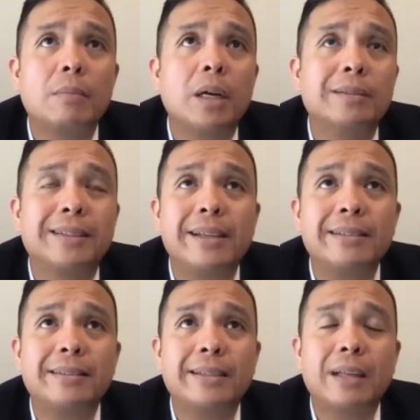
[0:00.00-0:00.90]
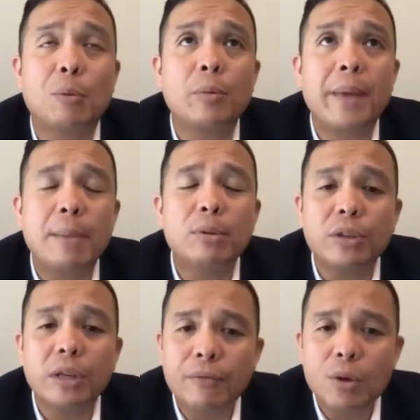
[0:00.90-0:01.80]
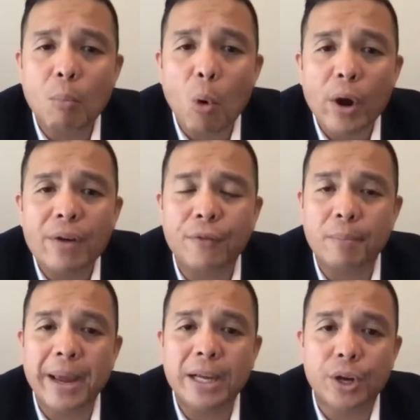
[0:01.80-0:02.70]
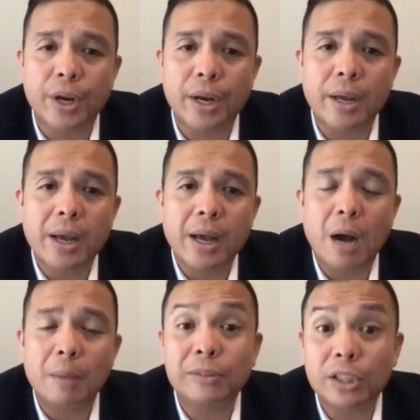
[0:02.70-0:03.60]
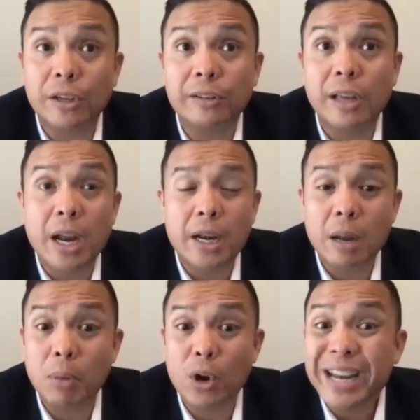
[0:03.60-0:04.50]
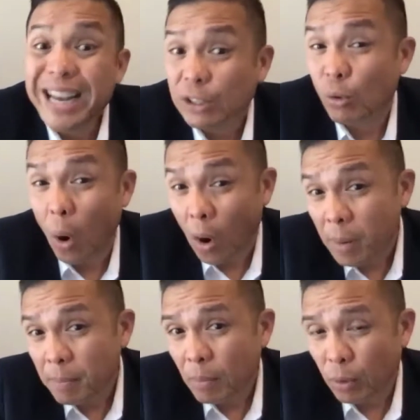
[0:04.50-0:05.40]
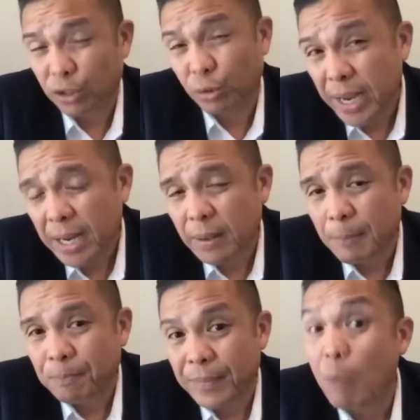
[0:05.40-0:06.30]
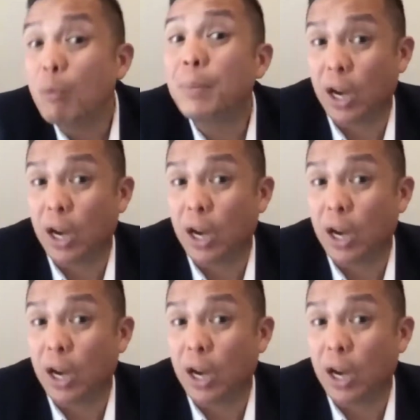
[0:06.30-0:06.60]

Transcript: statistics that will be able to give you more information, such as number needed to harm or treat. That would be a